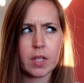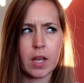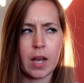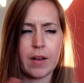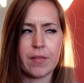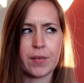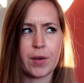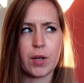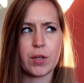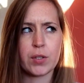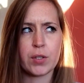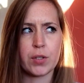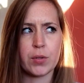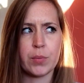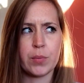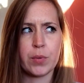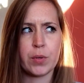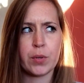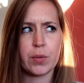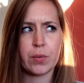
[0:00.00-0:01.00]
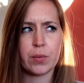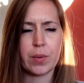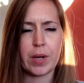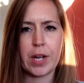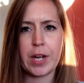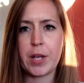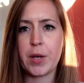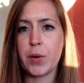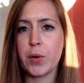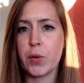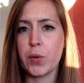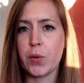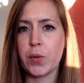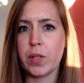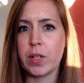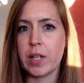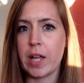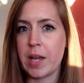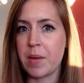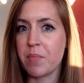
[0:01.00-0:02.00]
I've got some really cool
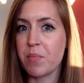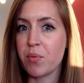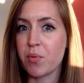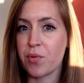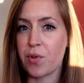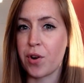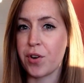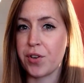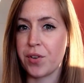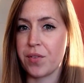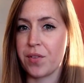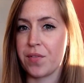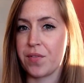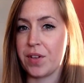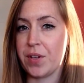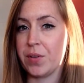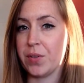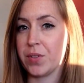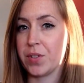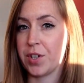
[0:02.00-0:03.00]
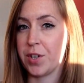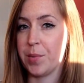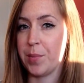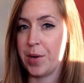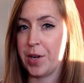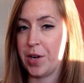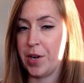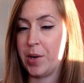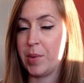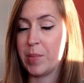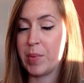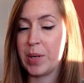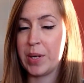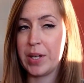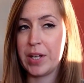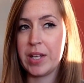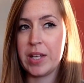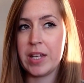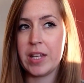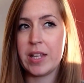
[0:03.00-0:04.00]
like product reviews coming up
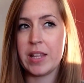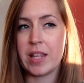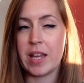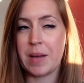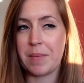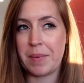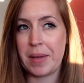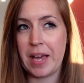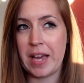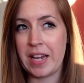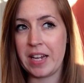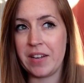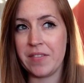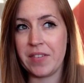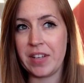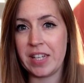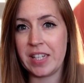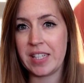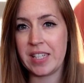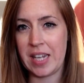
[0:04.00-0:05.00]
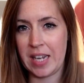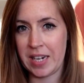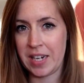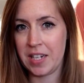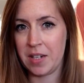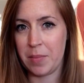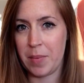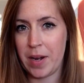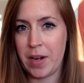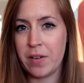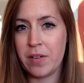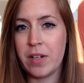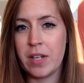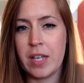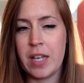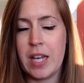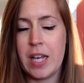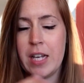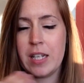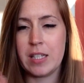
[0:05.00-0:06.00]
that I'm kind of excited about.
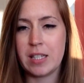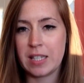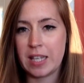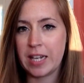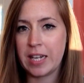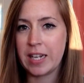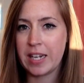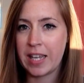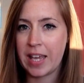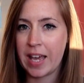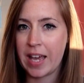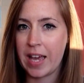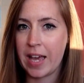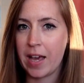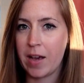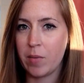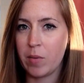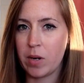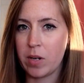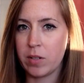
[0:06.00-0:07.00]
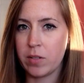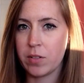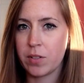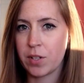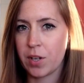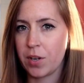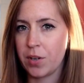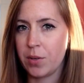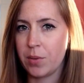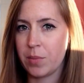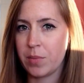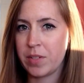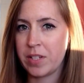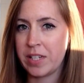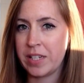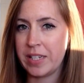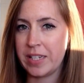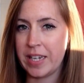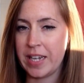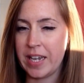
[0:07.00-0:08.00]
A skincare one's gone up
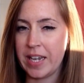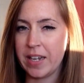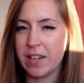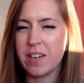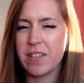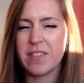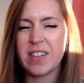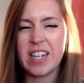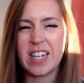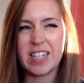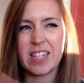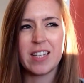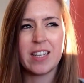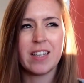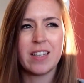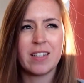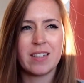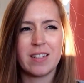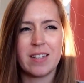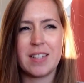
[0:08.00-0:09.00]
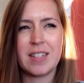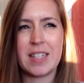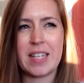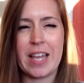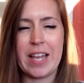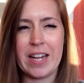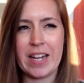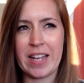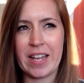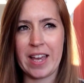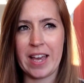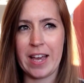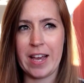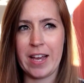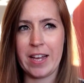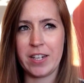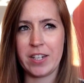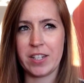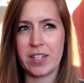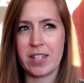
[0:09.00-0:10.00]
today, not really
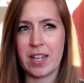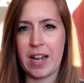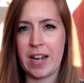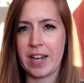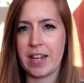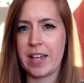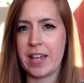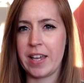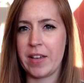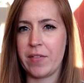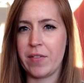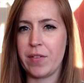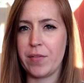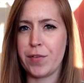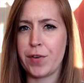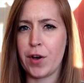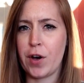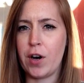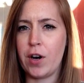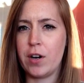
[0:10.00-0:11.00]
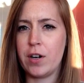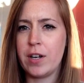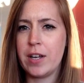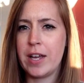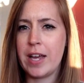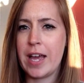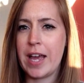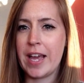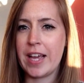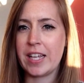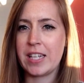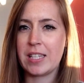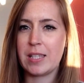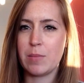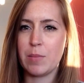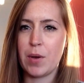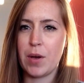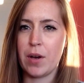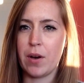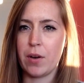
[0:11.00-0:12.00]
skincare, just like if you've got
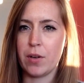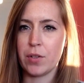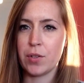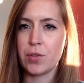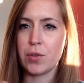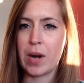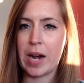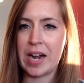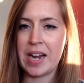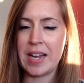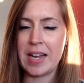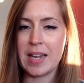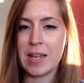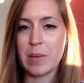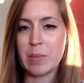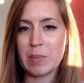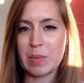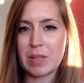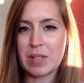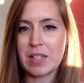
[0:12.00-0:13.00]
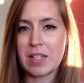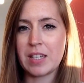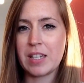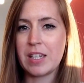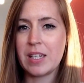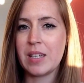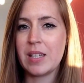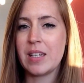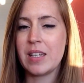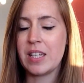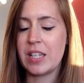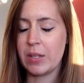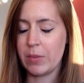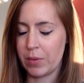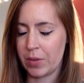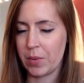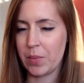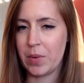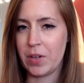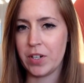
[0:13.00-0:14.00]
eczema or dry lips, you
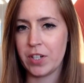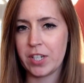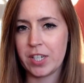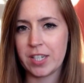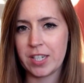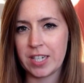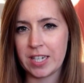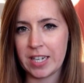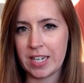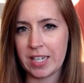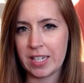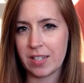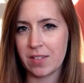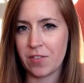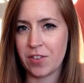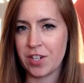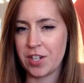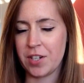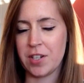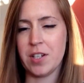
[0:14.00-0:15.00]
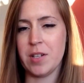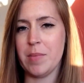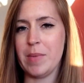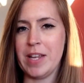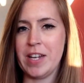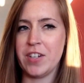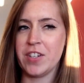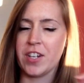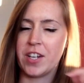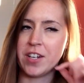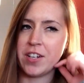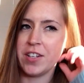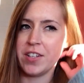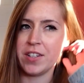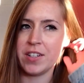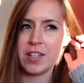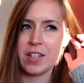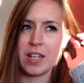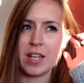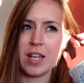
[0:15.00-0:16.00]
want to watch today's video on the main channel